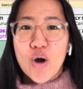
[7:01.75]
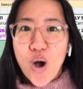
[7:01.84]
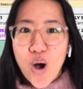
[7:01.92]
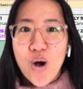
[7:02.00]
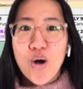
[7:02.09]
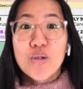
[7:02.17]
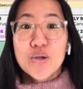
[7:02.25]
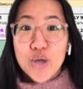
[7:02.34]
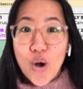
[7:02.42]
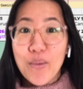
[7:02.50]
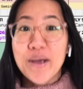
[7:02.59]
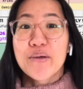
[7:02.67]
all
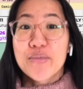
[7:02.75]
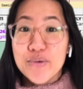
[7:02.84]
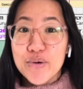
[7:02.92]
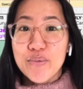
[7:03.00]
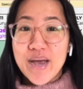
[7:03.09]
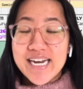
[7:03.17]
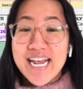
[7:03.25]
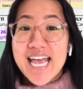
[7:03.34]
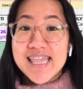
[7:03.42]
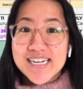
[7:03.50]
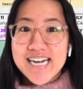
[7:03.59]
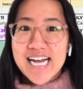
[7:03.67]
going through it in
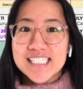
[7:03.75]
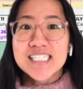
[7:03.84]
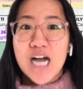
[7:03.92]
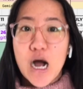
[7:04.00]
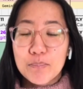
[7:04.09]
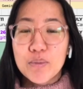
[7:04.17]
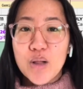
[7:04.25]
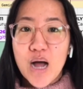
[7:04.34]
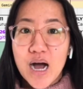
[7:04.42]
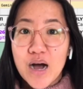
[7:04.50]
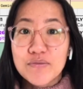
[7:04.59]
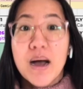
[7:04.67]
the next couple
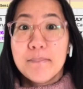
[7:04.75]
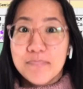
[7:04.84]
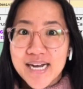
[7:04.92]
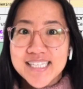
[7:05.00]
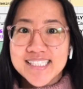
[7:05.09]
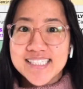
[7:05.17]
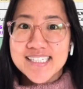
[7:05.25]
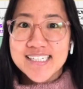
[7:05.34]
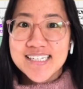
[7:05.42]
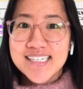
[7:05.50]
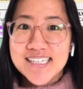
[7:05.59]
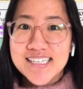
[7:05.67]
of months.
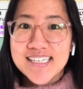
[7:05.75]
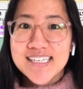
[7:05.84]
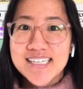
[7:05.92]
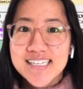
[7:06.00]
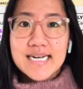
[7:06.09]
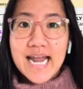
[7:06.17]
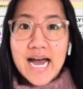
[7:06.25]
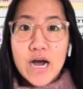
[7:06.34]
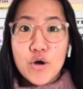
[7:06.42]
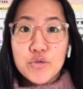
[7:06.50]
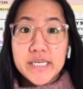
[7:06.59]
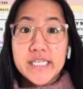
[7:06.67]

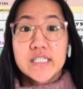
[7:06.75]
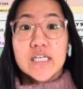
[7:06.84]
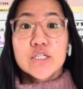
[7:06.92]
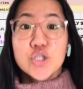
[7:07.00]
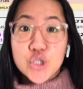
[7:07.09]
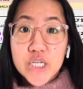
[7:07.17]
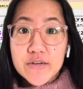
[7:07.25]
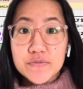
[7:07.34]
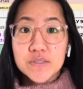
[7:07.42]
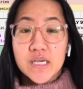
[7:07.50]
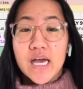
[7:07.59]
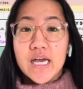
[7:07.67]
Now, these
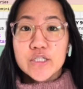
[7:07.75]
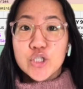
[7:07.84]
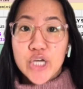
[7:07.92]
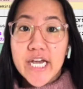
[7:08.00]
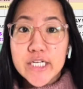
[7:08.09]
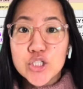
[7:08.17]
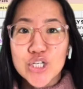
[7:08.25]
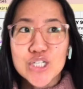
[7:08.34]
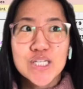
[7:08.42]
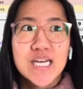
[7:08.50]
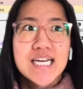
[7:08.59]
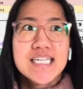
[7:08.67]
shifts, changes,
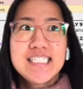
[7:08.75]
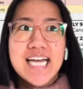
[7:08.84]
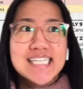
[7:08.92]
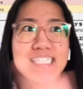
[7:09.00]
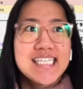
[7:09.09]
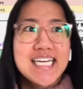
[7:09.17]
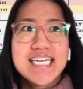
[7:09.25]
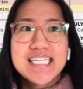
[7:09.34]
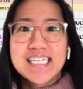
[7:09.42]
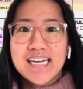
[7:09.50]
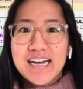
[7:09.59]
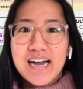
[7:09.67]
destined
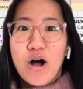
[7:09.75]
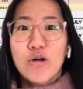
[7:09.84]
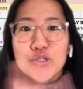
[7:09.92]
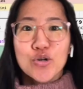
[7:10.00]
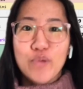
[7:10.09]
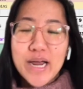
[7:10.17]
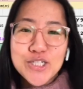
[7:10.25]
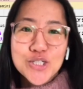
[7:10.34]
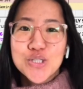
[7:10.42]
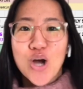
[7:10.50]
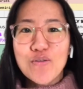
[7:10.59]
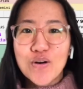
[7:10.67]
alterations
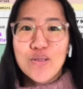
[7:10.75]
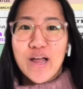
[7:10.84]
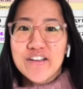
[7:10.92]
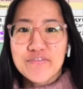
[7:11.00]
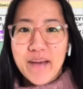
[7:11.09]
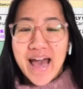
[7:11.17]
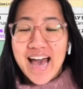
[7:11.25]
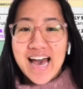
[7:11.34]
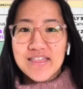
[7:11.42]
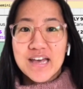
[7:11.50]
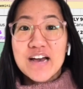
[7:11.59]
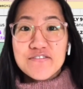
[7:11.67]
of our life
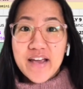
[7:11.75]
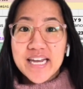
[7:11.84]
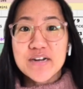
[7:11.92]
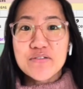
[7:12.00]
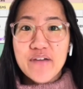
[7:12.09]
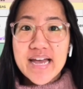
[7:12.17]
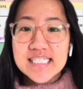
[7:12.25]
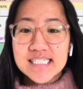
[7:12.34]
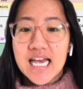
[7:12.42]
path, fated events,